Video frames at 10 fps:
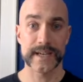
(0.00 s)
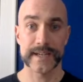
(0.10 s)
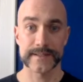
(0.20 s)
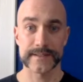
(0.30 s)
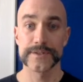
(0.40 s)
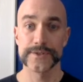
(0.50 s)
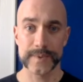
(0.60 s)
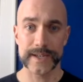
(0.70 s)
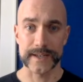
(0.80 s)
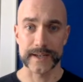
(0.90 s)
Hence,
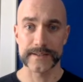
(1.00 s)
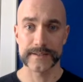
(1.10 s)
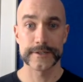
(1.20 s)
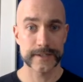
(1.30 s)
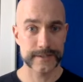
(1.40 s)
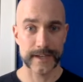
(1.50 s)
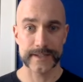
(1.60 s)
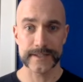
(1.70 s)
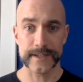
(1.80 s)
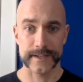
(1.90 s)
sweetness, just like
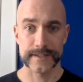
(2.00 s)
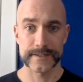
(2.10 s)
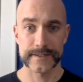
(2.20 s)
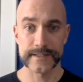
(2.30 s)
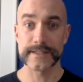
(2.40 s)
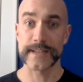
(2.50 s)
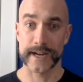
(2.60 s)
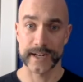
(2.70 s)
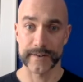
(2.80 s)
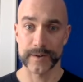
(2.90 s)
sickness, is a
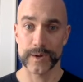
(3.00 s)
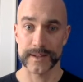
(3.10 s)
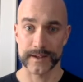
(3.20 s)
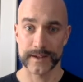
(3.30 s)
secondary quality.